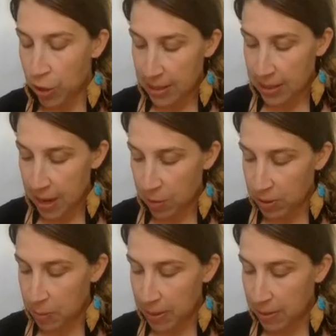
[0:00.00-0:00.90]
Learning
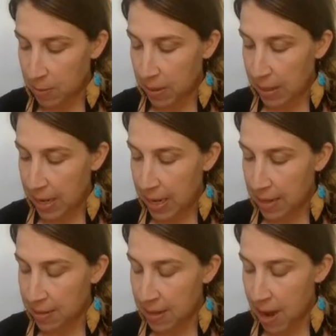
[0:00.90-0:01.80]
to take
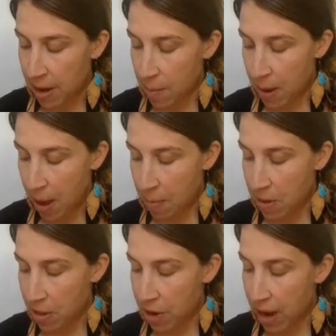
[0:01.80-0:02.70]
responsibility is not a
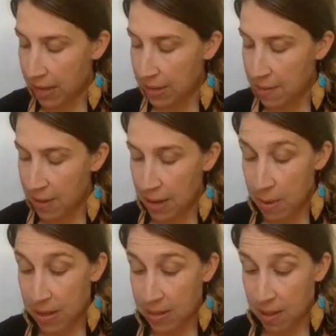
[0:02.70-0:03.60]
popular
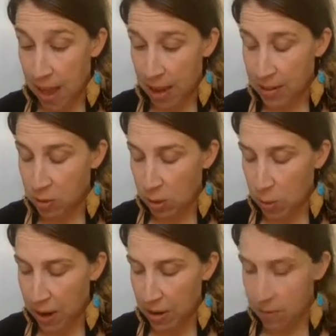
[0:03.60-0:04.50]
activity because a lot is
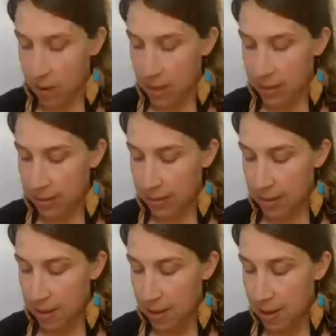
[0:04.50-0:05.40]
required of us.